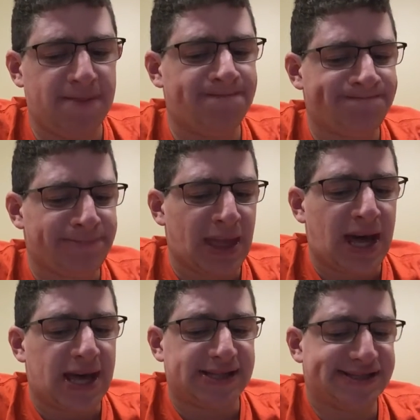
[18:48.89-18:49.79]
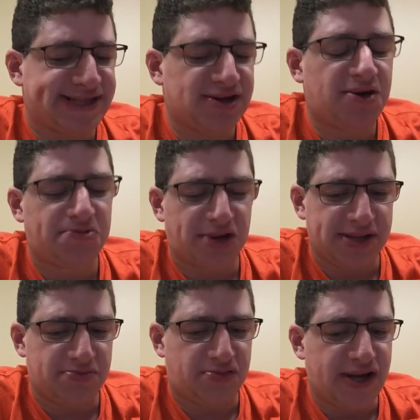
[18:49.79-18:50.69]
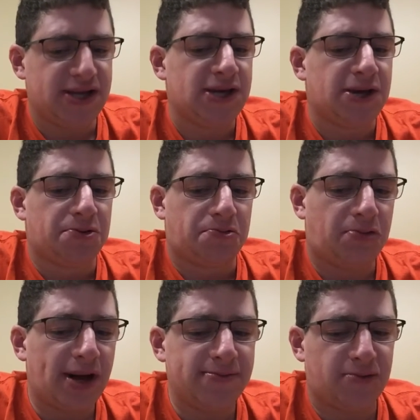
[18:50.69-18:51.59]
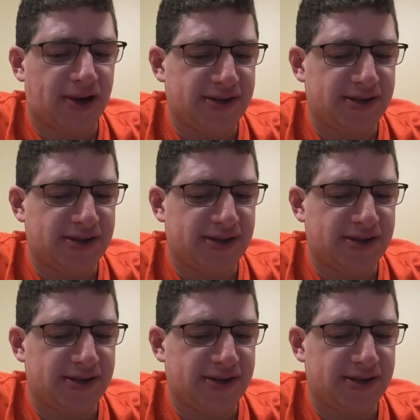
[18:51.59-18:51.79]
0-1-1, 1-1-1,